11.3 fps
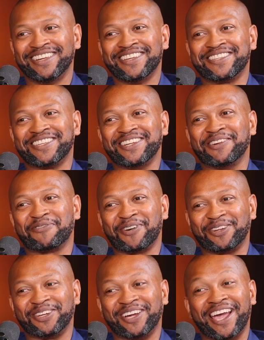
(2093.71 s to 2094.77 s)
sitting in
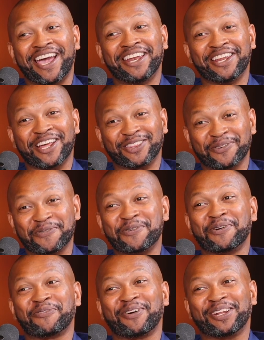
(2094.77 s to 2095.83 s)
front of here, and that I threw you
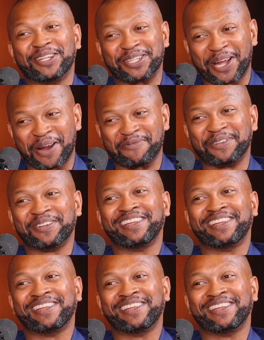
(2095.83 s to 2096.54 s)
in front of this camera.